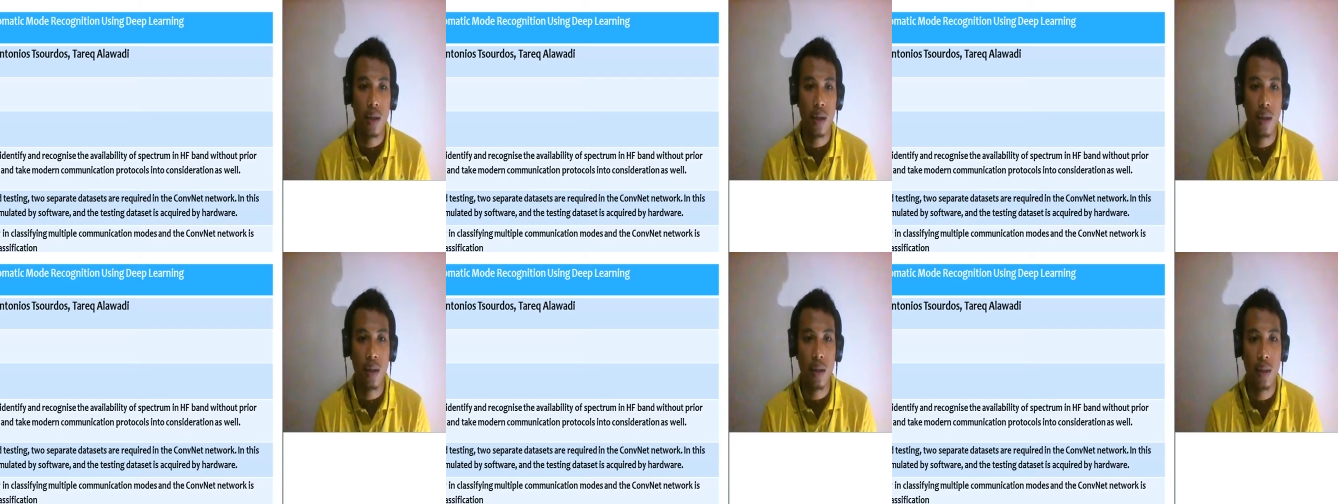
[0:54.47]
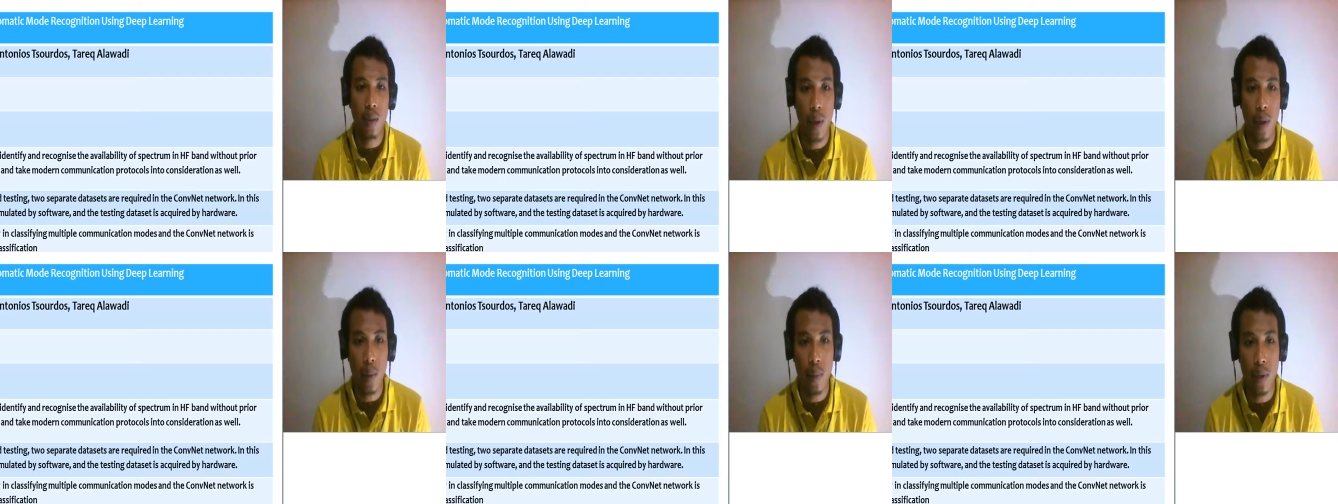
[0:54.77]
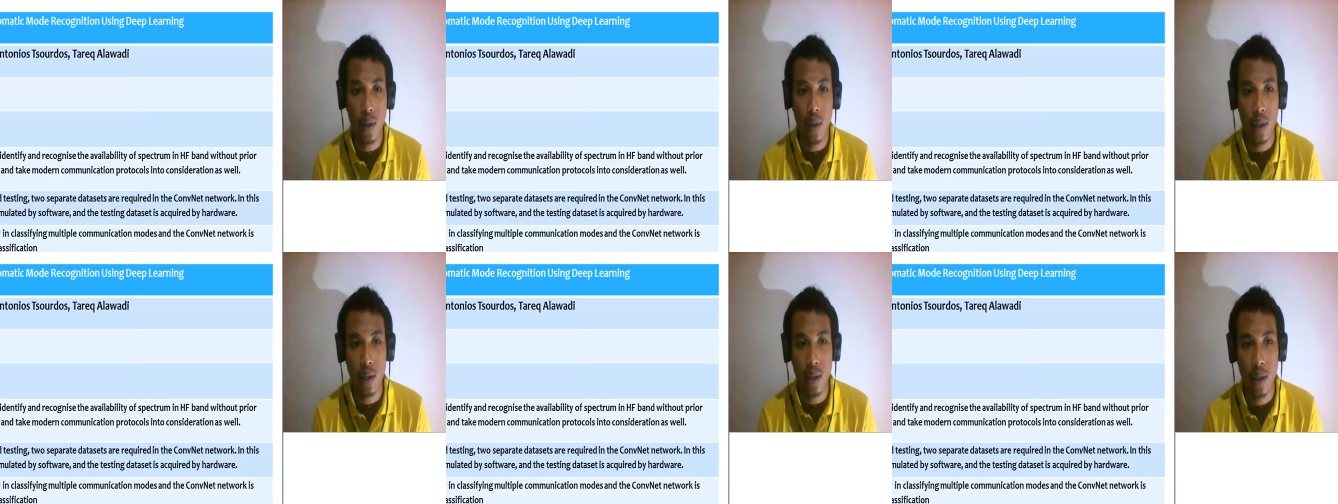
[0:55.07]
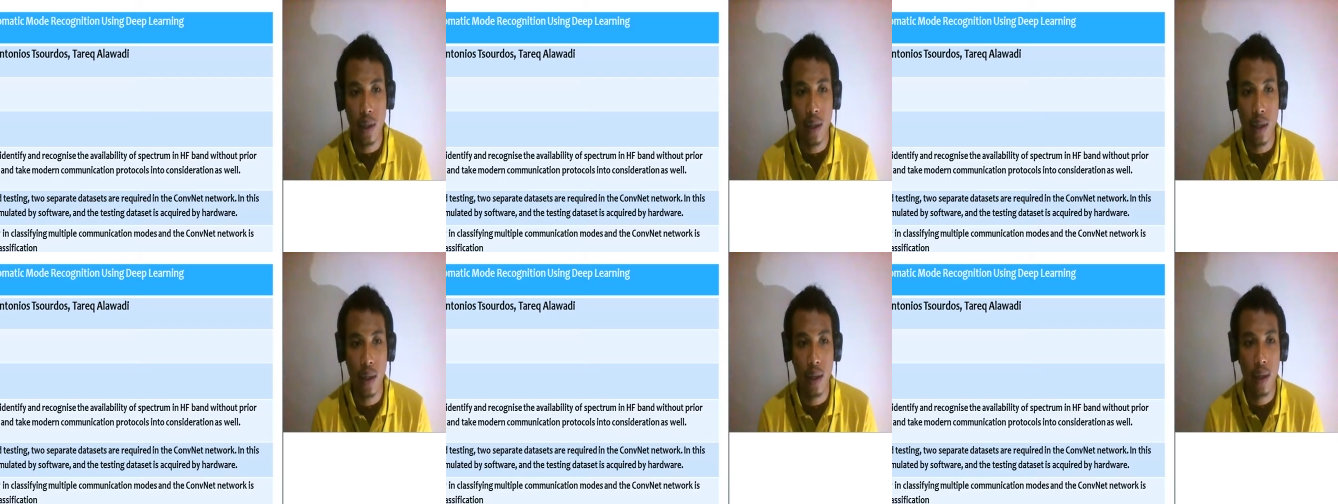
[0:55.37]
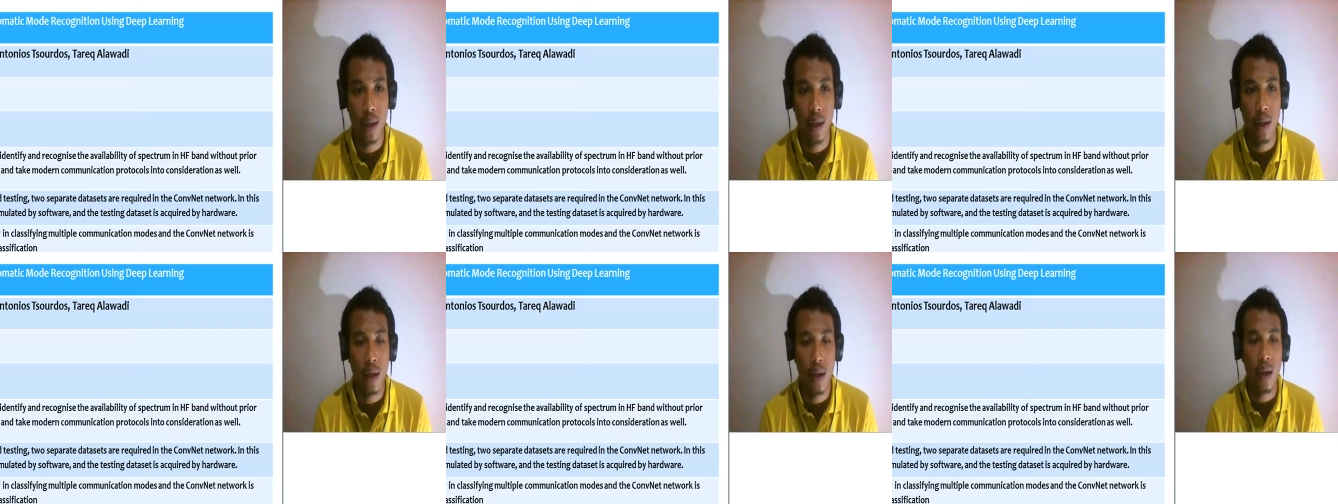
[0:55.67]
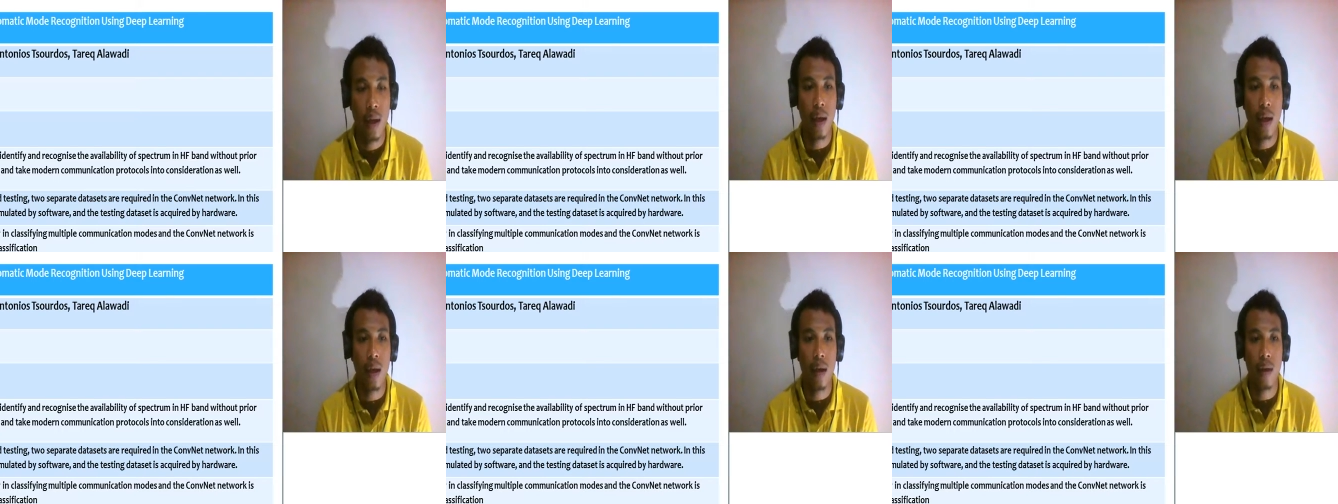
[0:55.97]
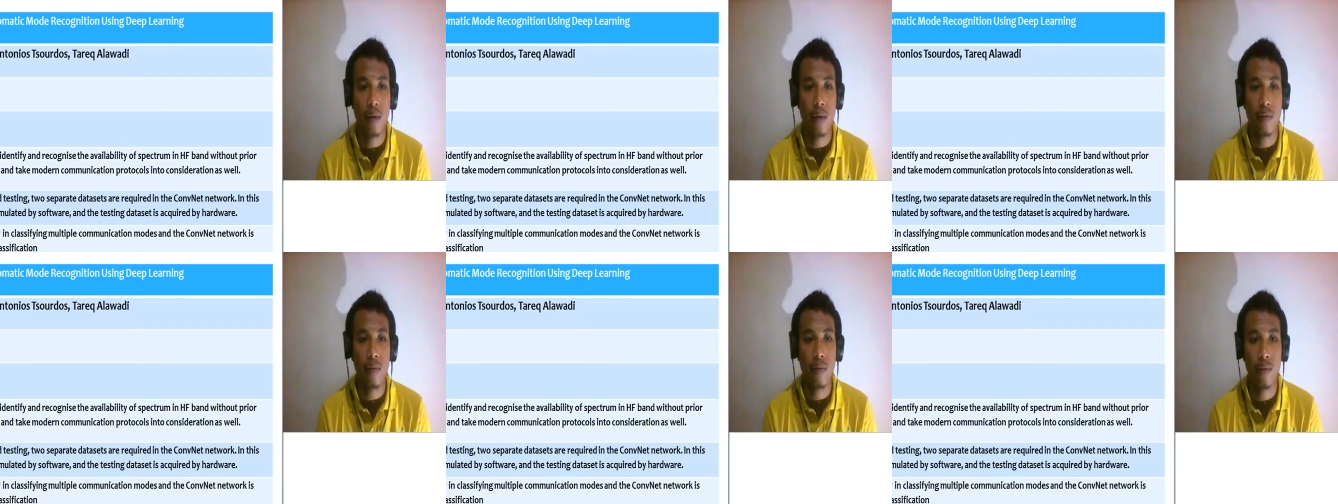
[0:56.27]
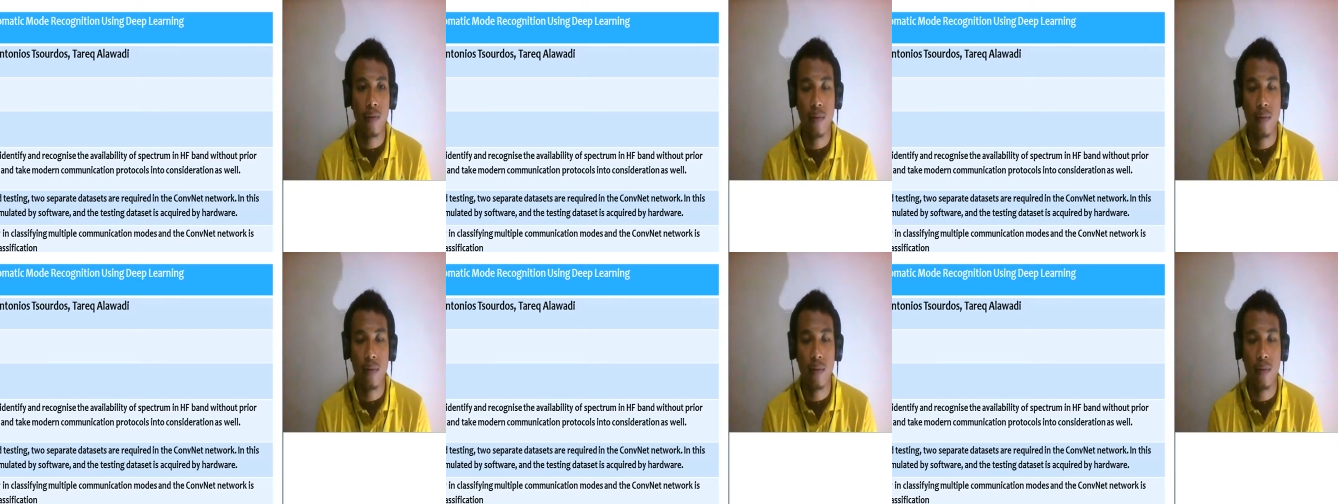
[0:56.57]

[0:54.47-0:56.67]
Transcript: And the paper have